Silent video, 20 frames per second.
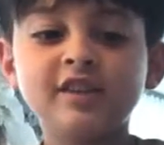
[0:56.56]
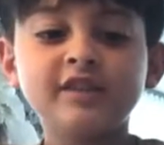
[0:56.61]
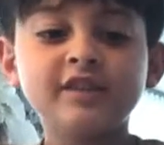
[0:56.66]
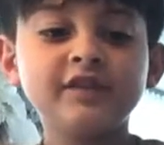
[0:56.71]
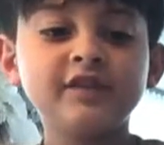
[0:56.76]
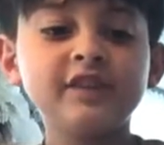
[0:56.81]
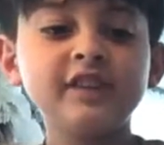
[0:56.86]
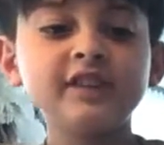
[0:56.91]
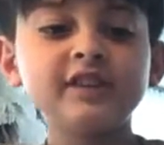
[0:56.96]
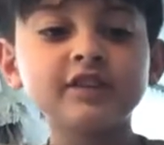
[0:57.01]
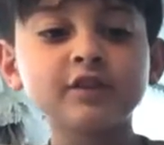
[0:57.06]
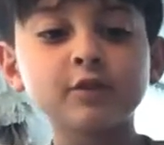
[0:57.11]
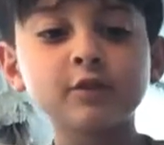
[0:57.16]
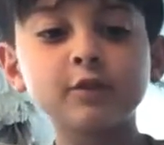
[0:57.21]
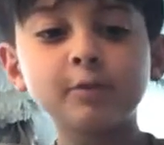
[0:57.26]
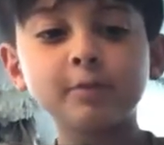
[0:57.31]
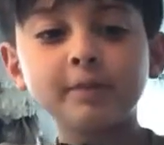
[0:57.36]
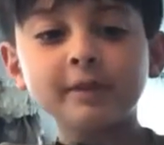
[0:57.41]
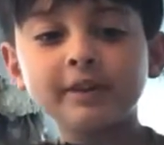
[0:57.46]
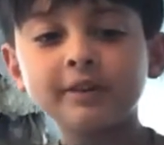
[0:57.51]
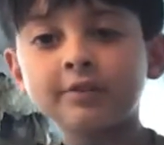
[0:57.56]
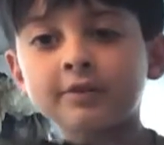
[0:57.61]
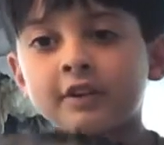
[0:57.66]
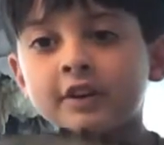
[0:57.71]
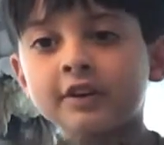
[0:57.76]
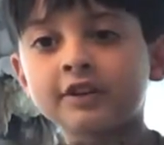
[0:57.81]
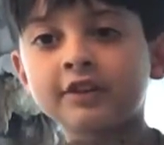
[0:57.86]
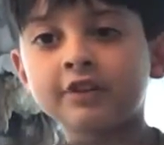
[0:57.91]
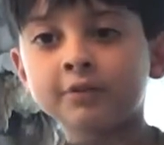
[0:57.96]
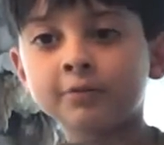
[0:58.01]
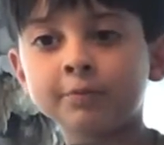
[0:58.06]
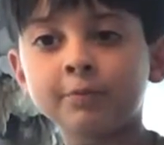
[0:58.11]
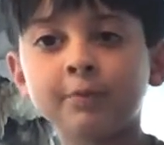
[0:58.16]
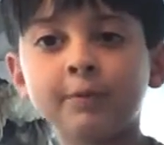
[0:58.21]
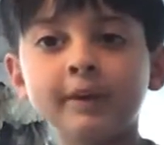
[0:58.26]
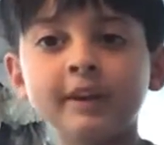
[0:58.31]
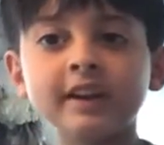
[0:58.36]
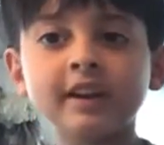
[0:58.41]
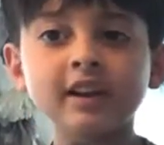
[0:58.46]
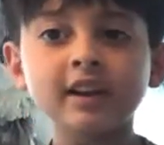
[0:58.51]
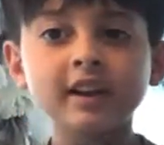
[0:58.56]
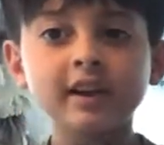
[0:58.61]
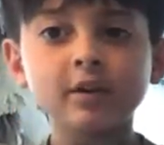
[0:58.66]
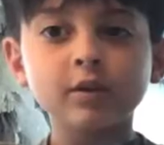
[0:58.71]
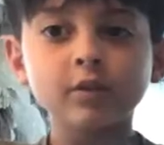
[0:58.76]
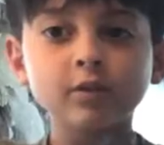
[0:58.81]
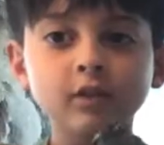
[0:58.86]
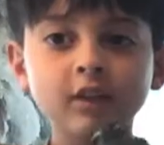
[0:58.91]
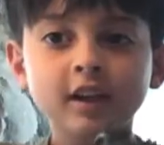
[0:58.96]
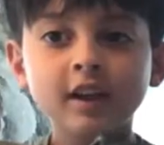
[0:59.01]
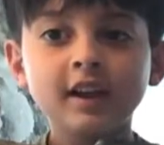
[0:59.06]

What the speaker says: this Scorpios Rex is really cool.